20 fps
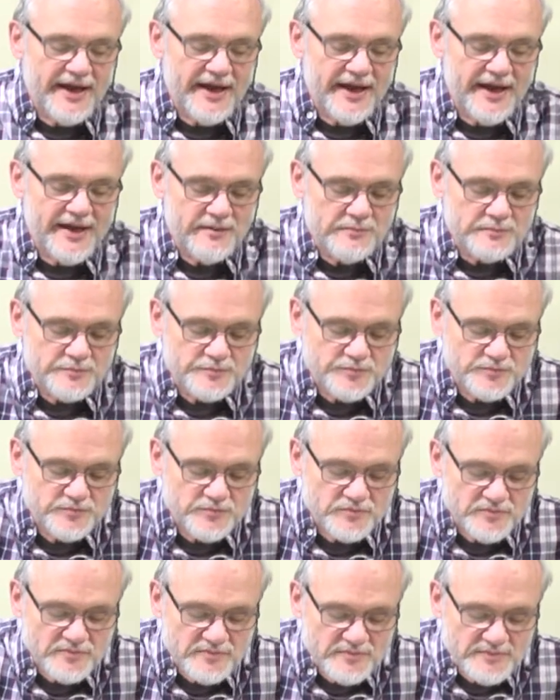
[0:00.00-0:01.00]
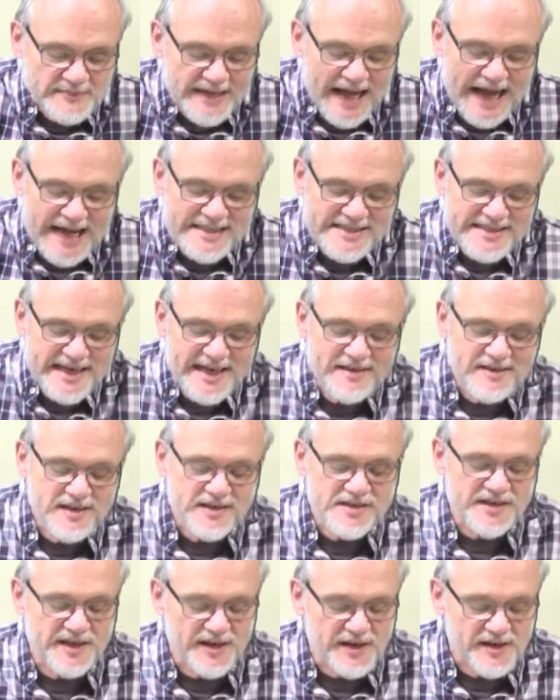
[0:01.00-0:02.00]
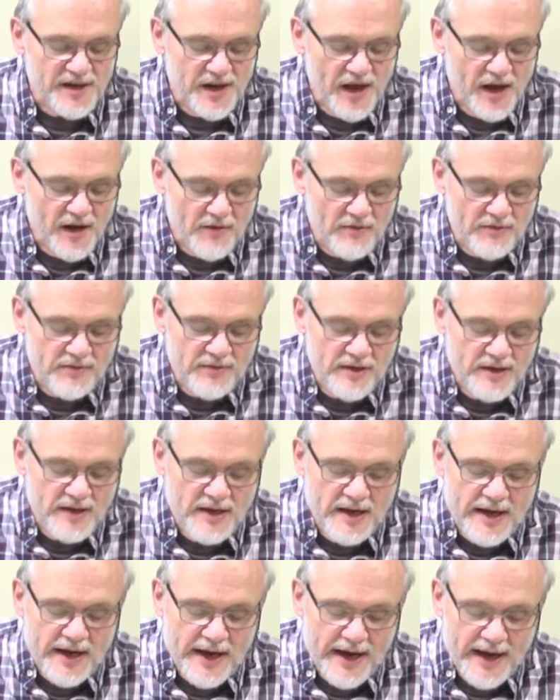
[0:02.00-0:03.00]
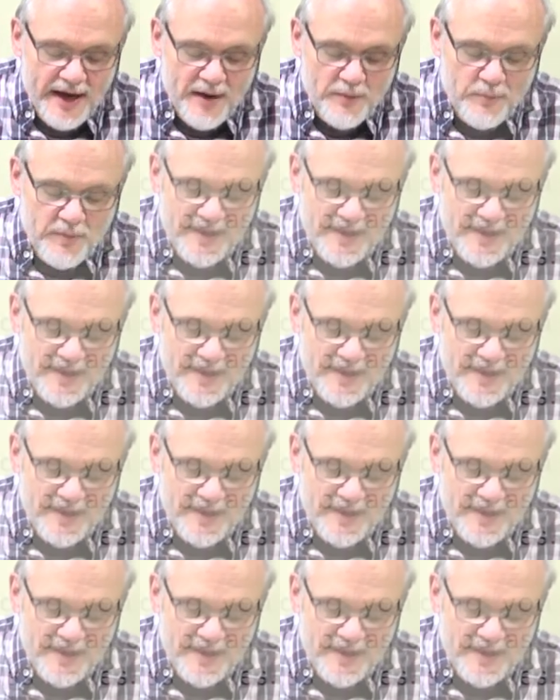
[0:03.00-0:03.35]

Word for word: and I say this in love, uh,